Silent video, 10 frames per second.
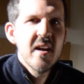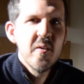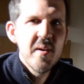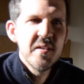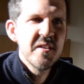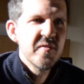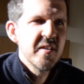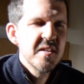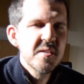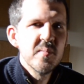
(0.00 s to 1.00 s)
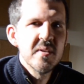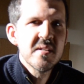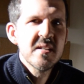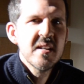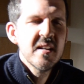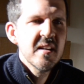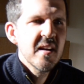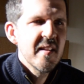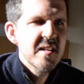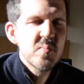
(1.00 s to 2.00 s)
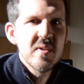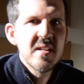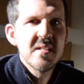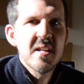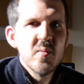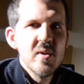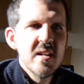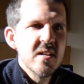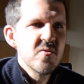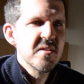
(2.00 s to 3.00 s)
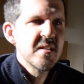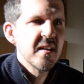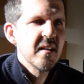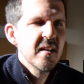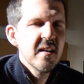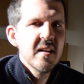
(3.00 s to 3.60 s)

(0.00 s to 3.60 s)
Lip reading: around different instruments, and that's where things get really interesting.